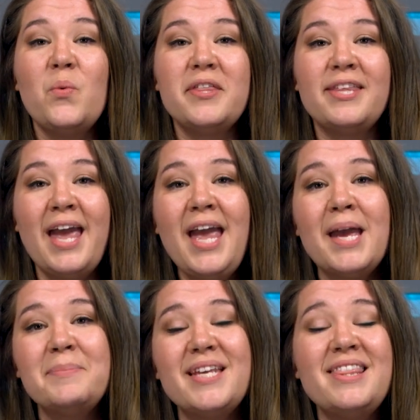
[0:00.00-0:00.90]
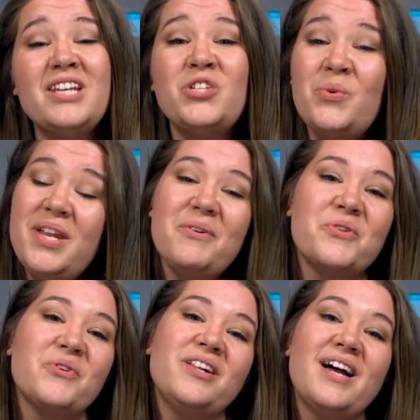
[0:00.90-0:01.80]
with games and they don't
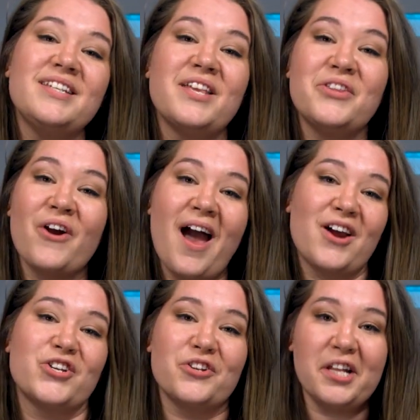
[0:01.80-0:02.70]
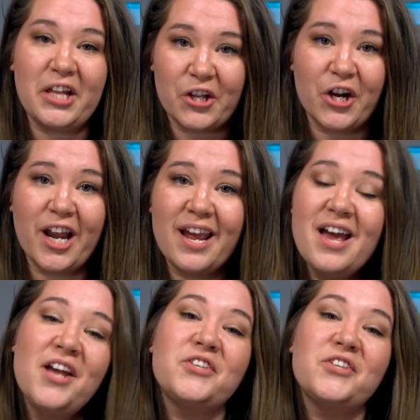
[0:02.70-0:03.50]
even realize that they're actually learning.